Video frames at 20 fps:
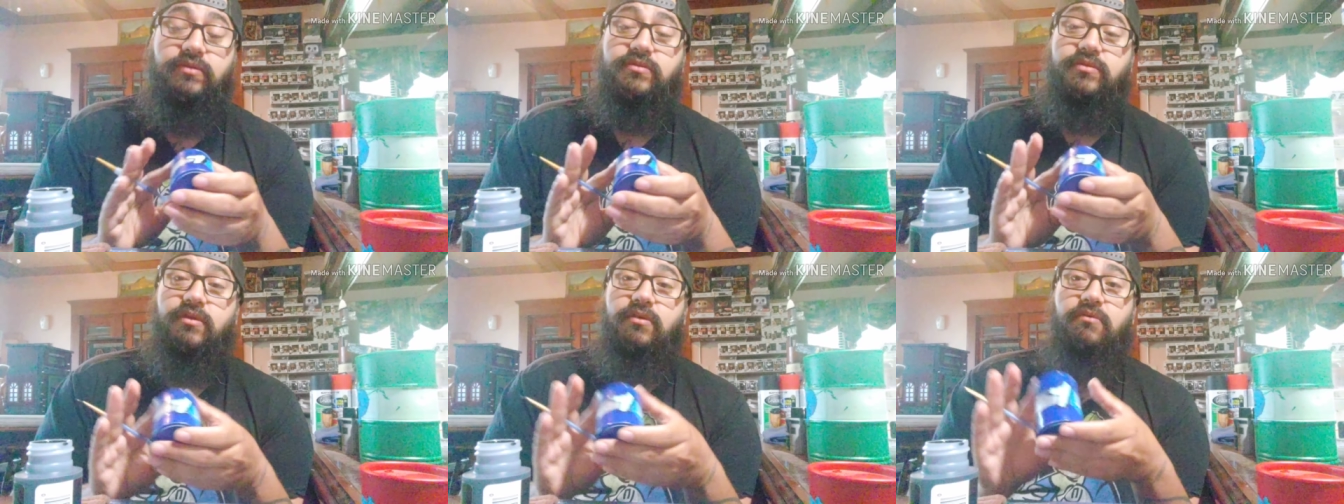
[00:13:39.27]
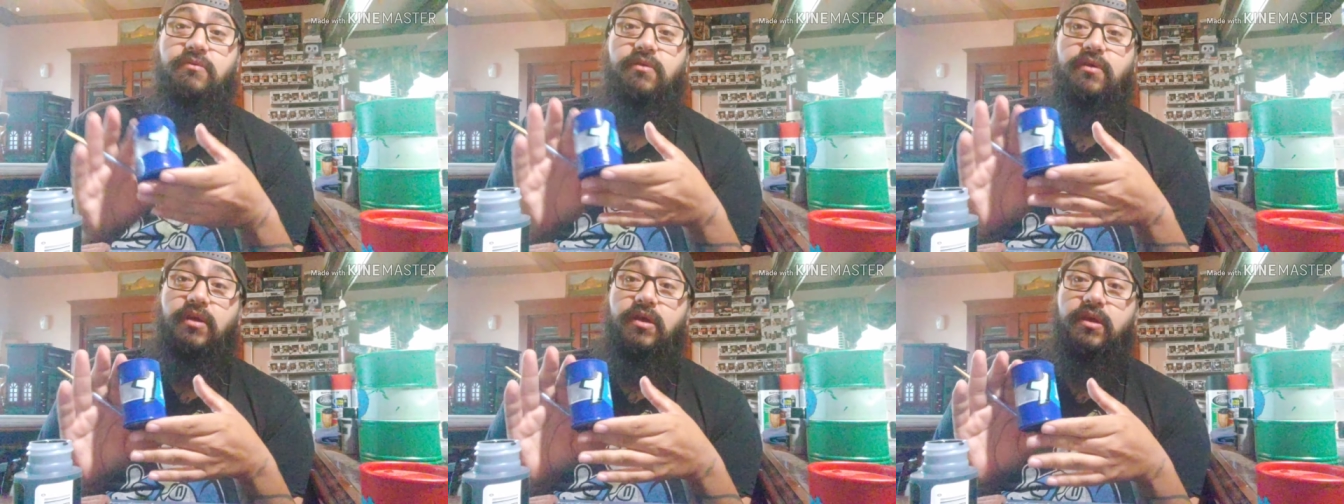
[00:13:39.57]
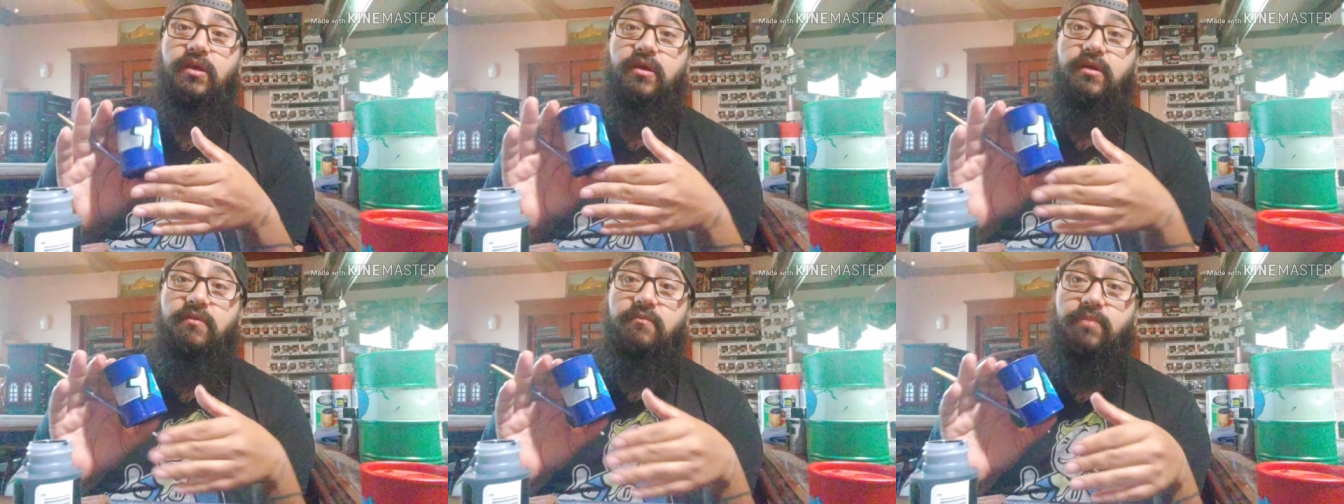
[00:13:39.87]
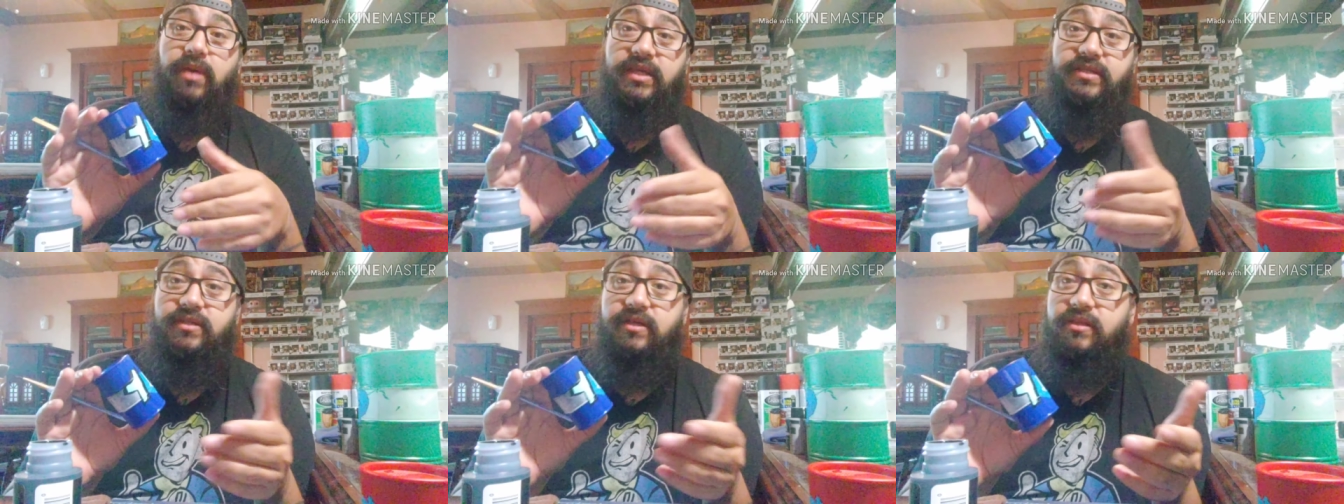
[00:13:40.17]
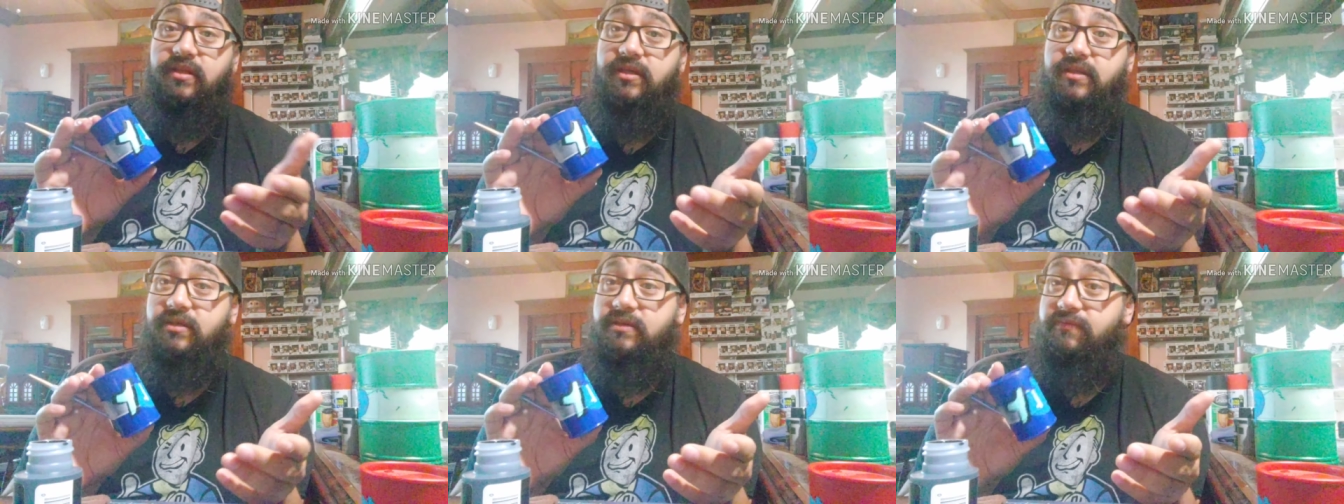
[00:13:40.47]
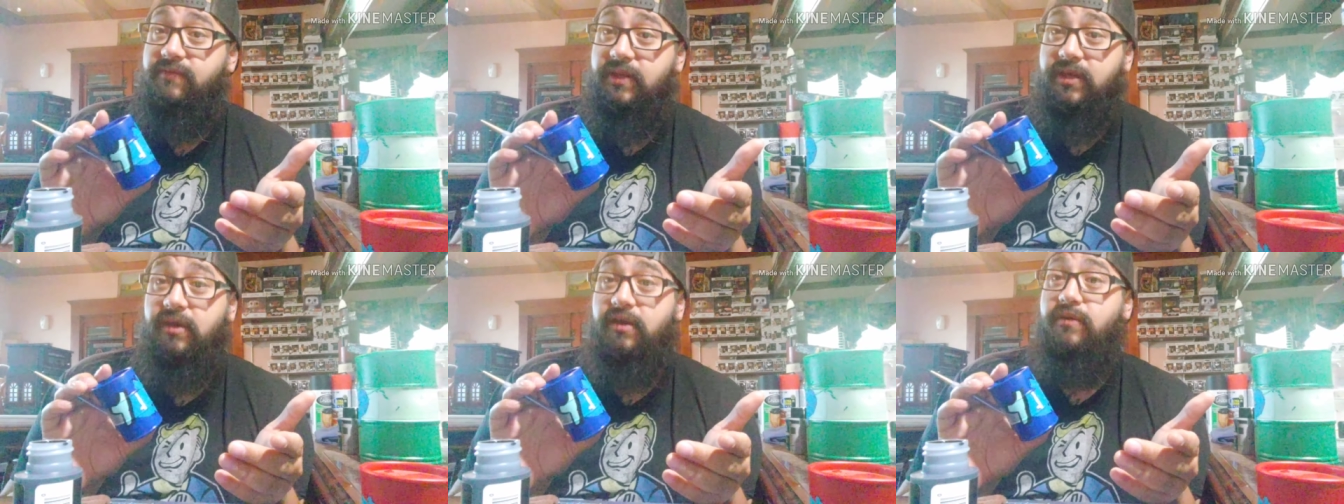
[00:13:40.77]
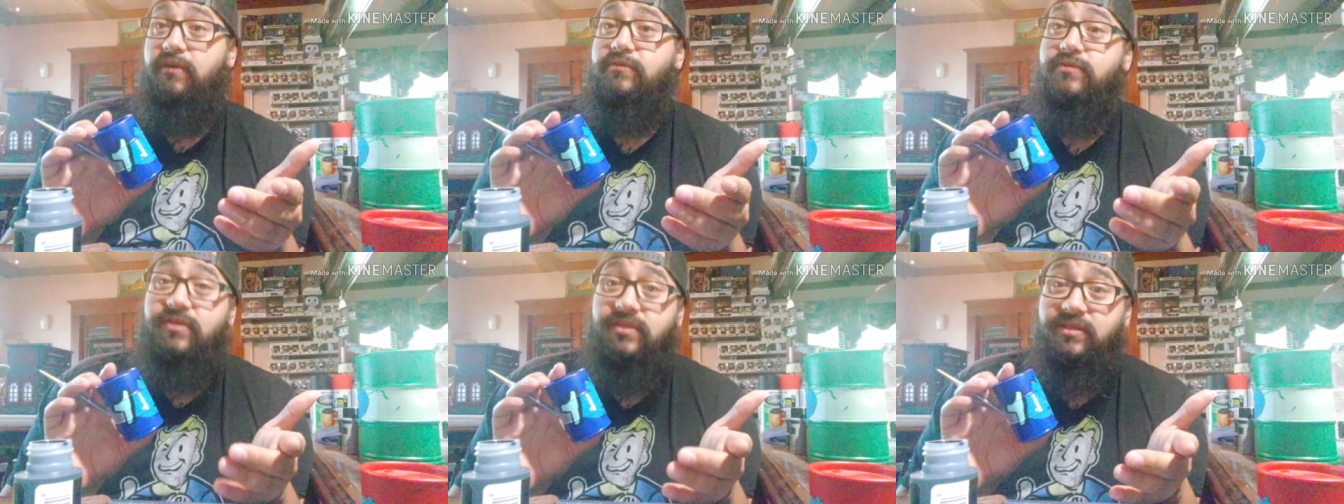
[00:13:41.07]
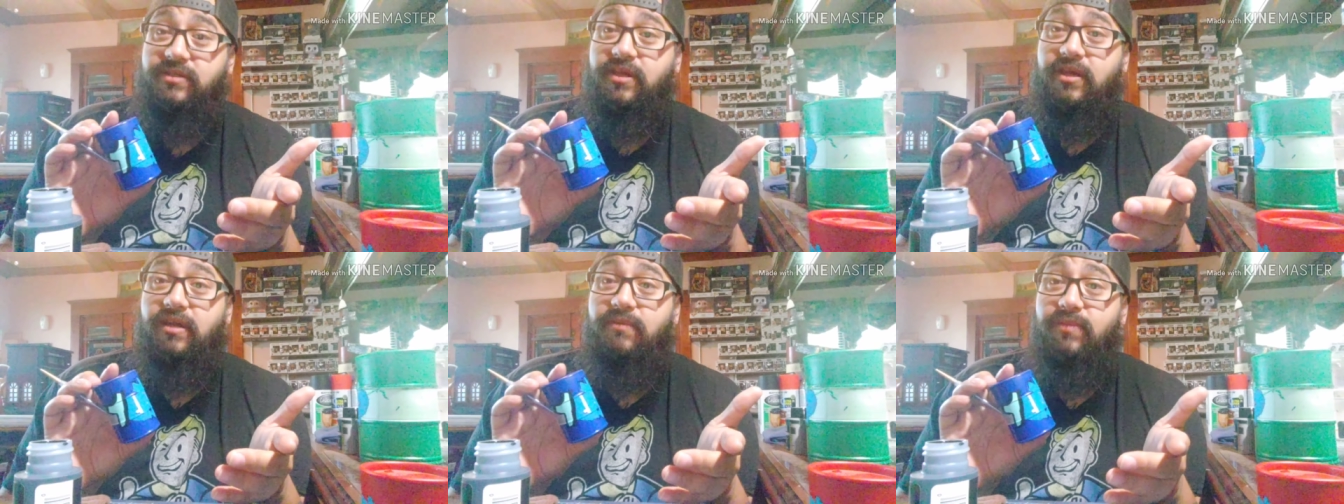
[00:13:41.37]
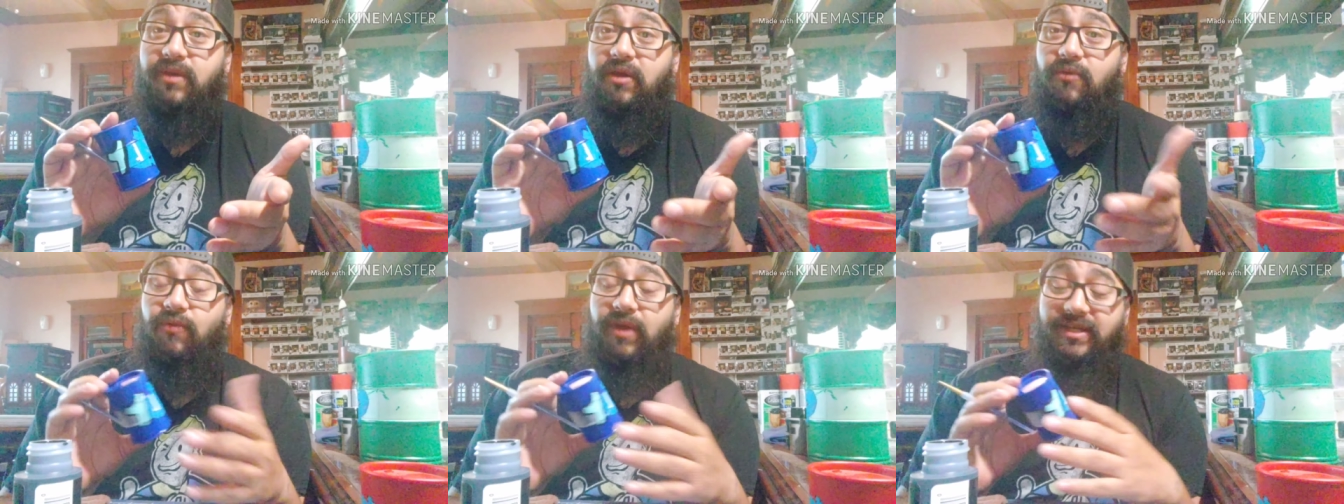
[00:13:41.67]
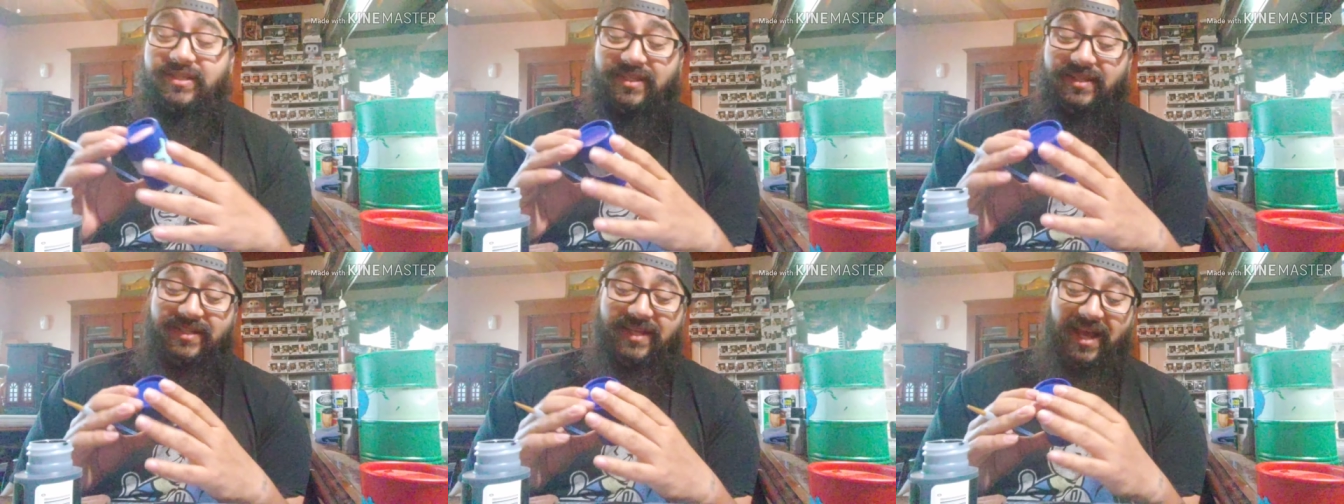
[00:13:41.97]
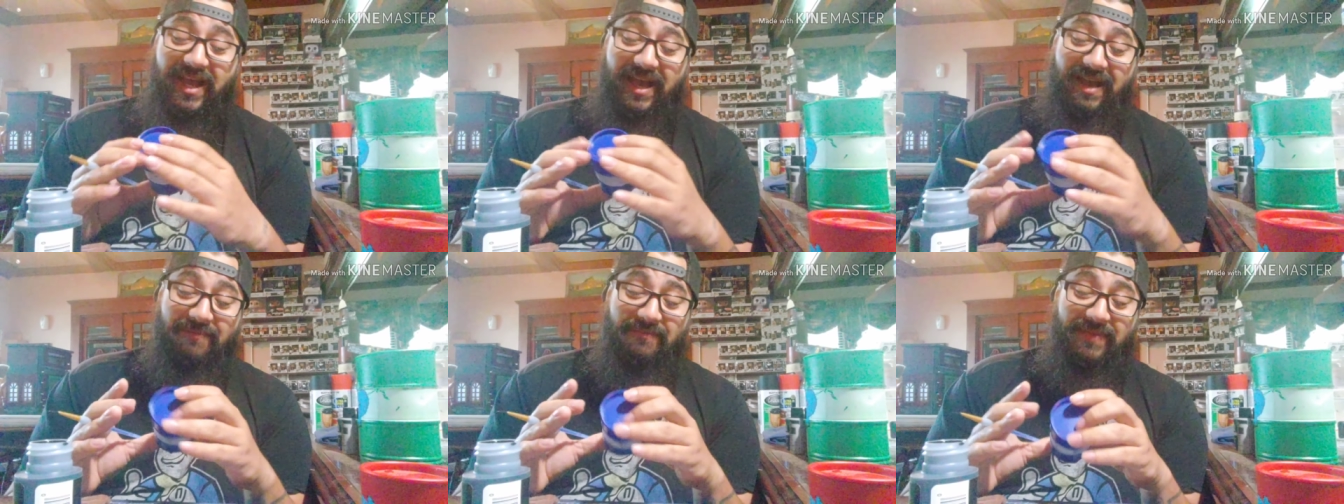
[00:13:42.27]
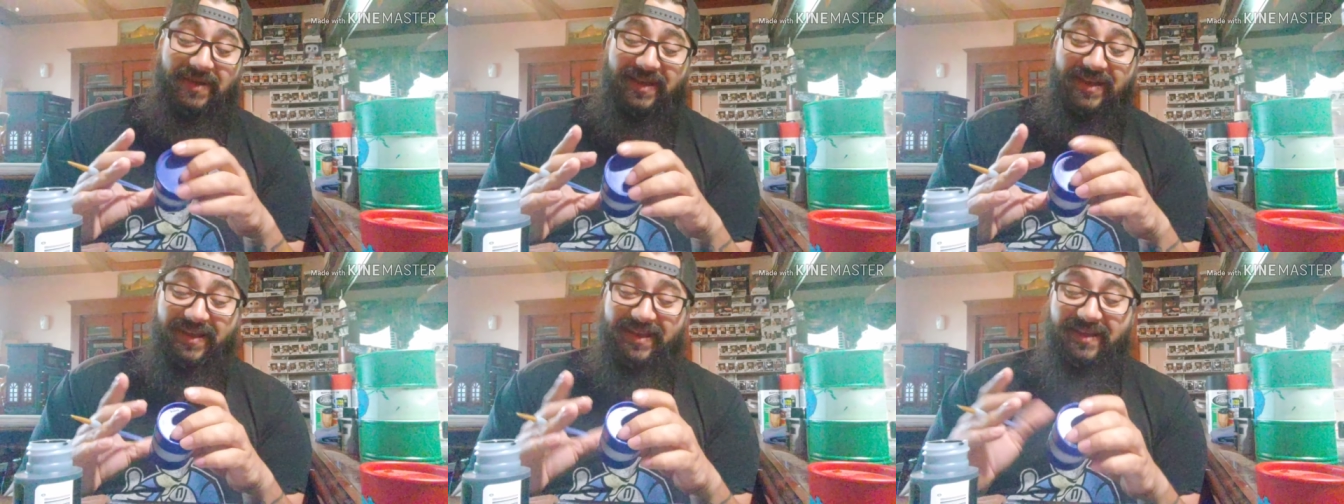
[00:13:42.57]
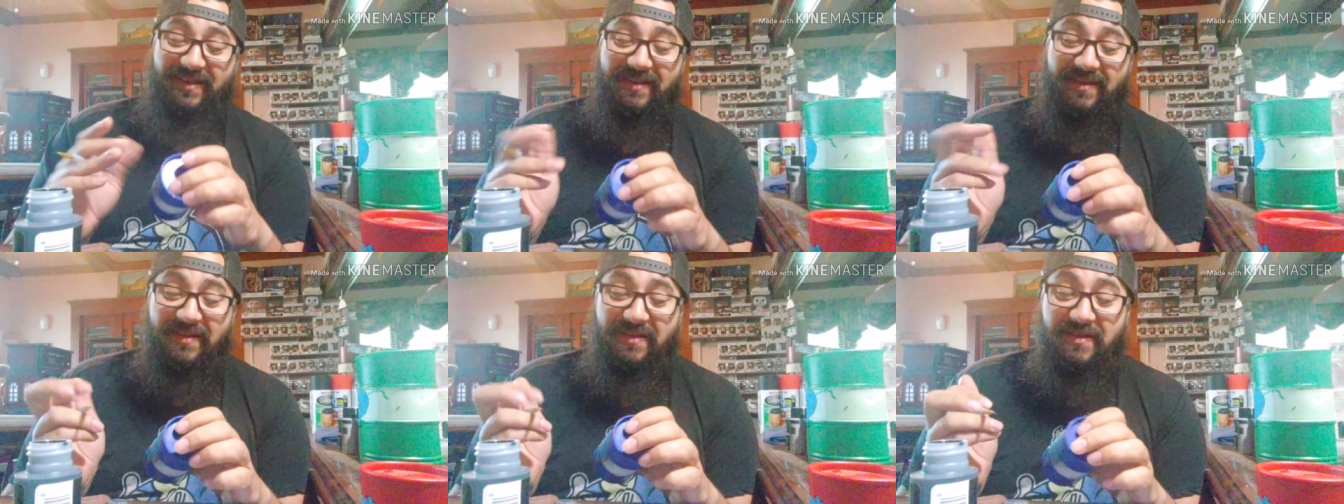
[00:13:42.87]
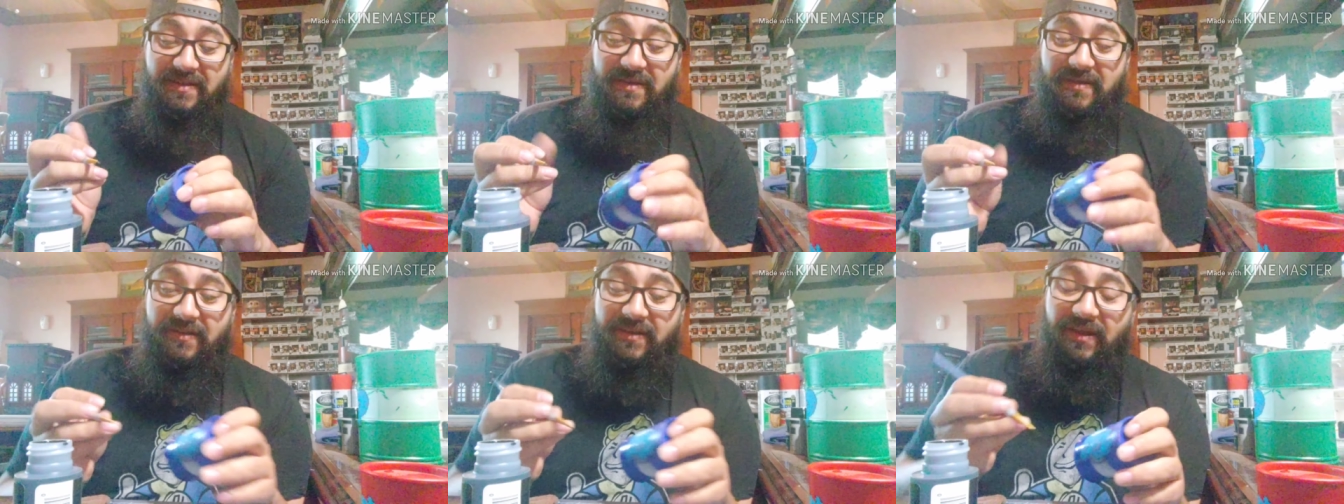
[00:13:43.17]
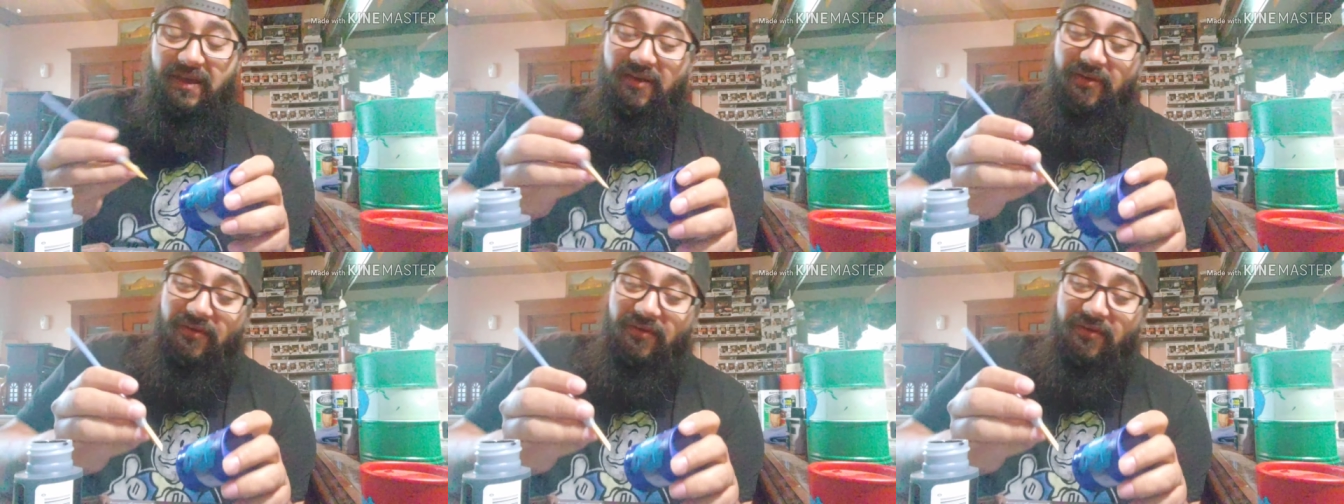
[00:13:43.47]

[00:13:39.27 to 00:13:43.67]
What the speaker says: So basically this video is just going to be a waste of time. No,